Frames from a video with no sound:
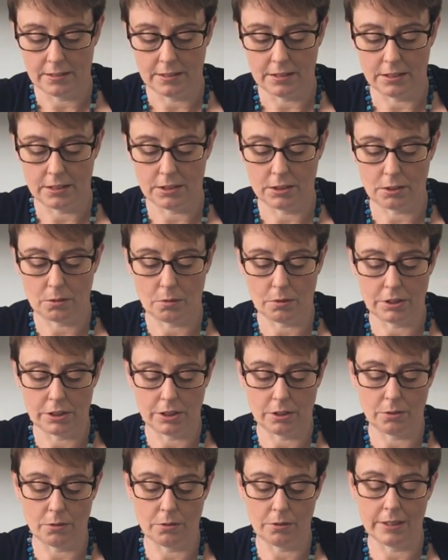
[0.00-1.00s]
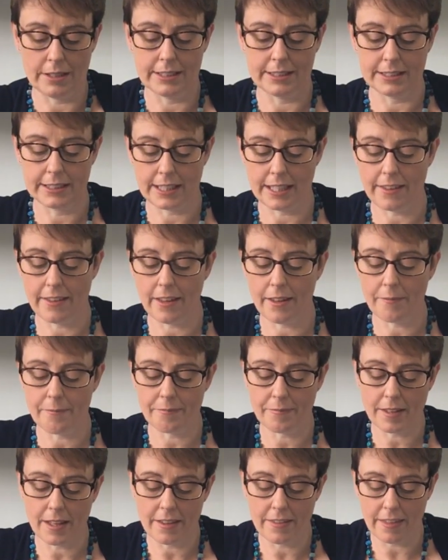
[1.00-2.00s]
Just squash it all in together,
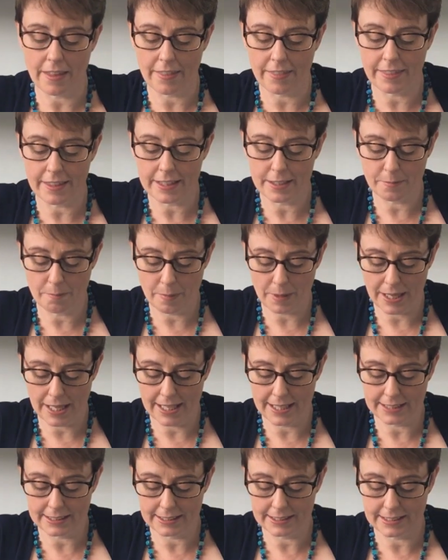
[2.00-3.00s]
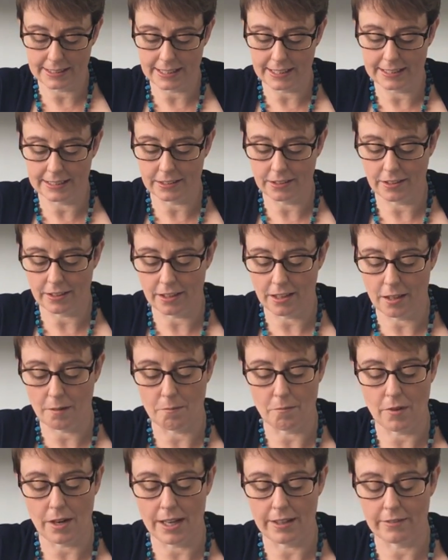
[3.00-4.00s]
and then this piece is going to
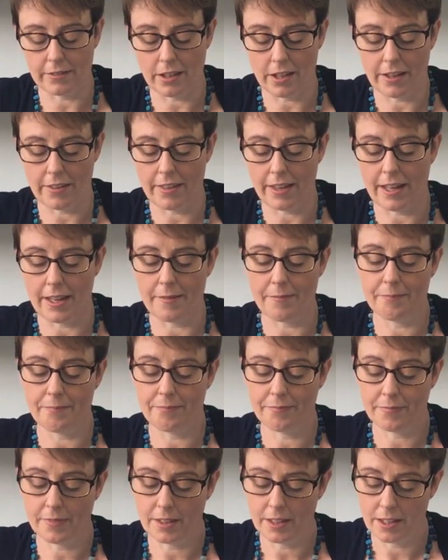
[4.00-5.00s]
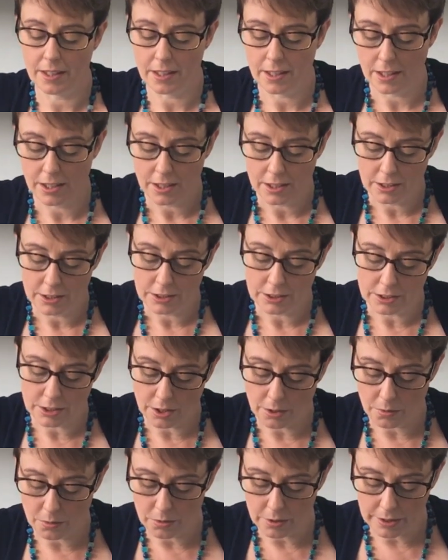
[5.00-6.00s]
come round like that.
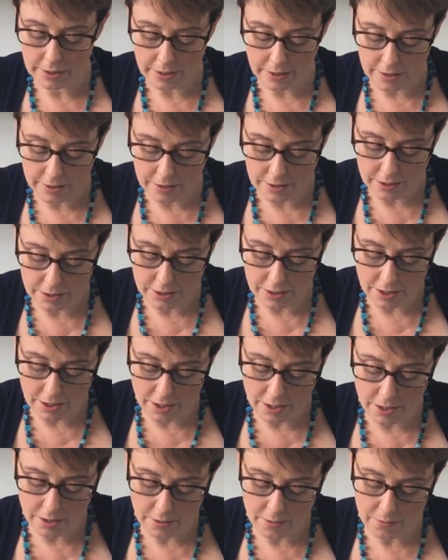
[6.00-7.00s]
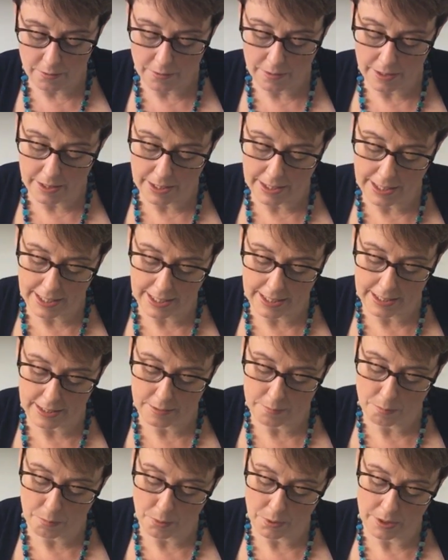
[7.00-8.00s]
So all you're going to do
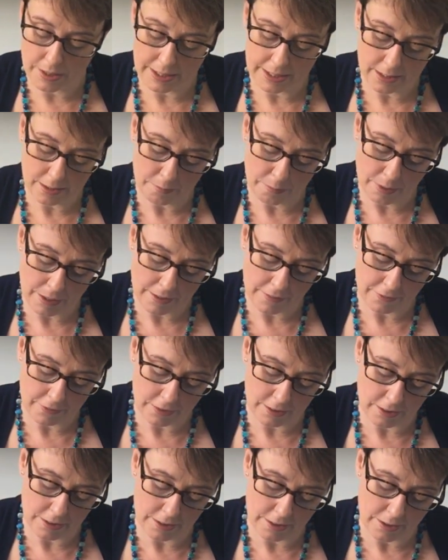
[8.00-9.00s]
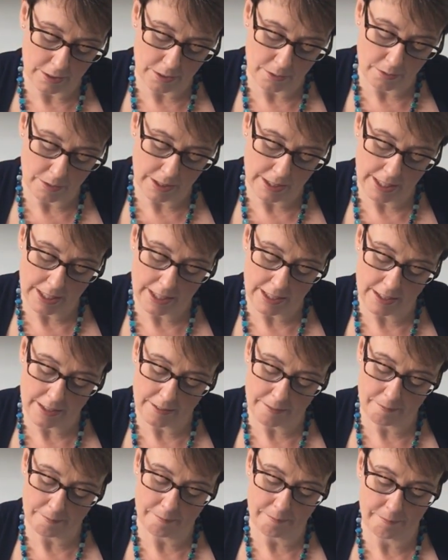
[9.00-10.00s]
is put a little bit of glue here,